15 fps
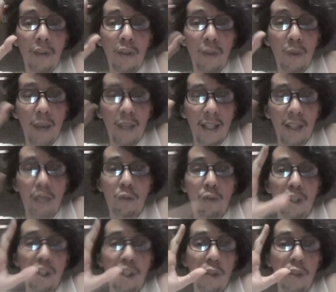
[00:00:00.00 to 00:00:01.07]
US to
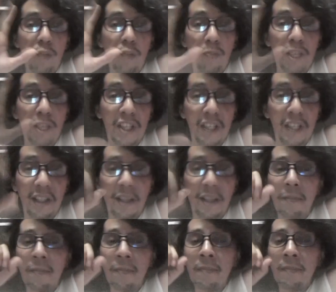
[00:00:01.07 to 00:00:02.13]
pitch it.
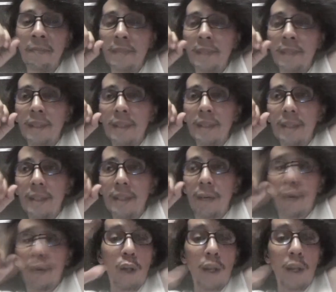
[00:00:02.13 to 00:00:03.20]
It
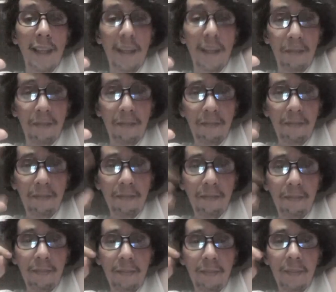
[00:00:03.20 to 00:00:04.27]
was all him.
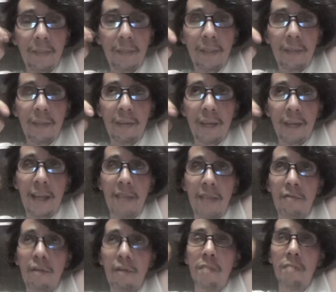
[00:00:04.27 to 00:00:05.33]

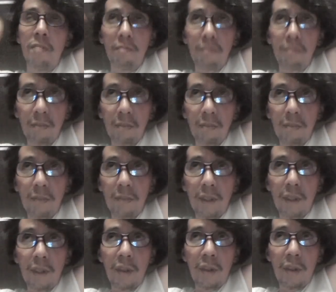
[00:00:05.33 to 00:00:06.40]
Then, well,
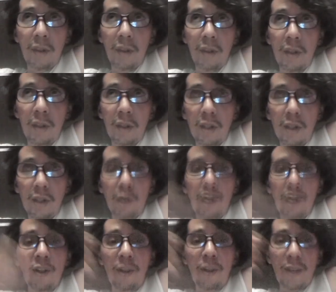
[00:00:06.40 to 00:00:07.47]

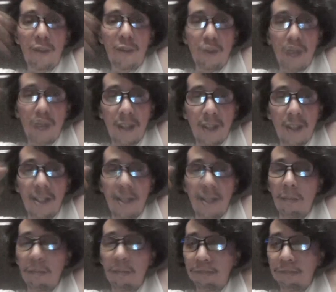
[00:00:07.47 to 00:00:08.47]
slowly the restaurants